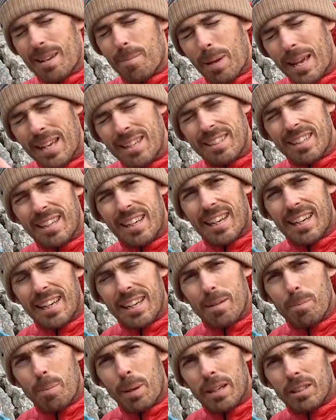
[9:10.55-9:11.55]
painting
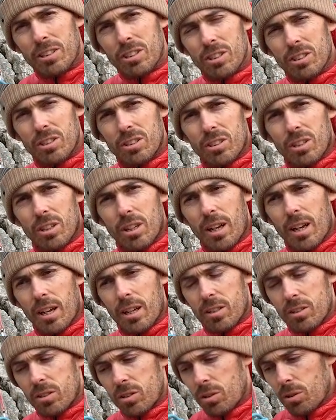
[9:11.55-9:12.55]
clear pictures
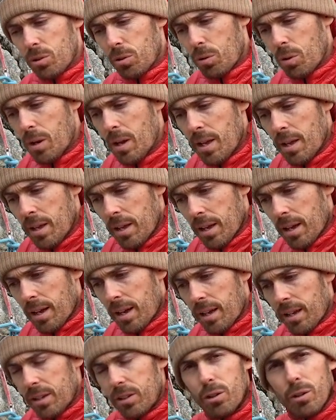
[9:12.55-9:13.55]
to your
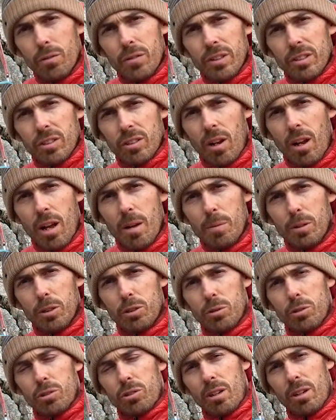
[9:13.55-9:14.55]
novice climbers
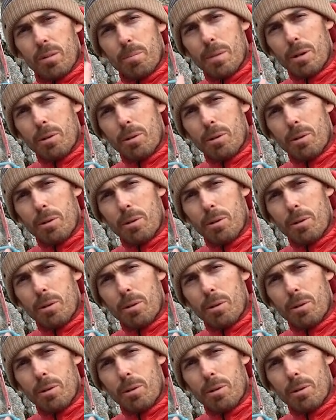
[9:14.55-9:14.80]
who are trying to